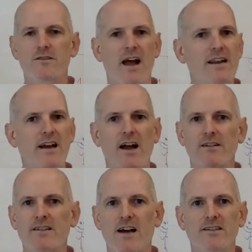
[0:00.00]
any kind
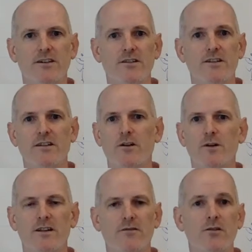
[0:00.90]
of text that you're dealing
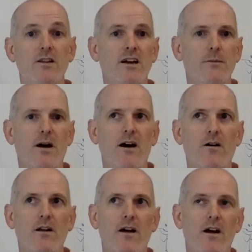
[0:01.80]
with. If you think
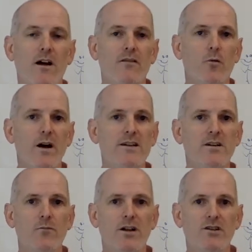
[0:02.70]
about the ways
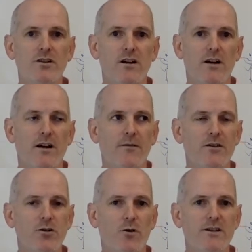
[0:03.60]
in which the
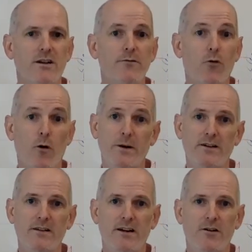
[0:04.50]
story is conforming
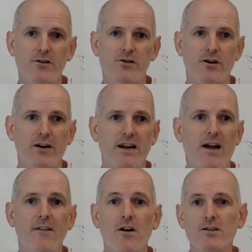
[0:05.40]
to the hero's journey,
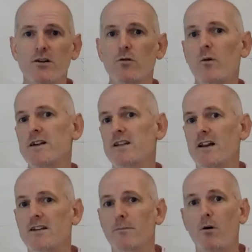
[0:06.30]
and then also the ways that
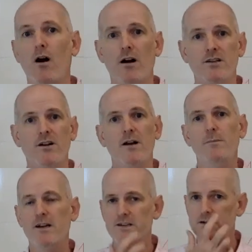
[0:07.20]
it departs, right?
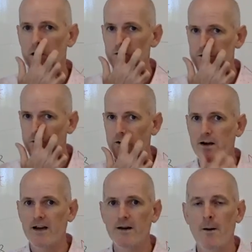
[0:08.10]
Because no
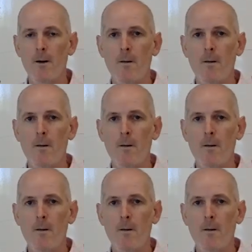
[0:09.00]
story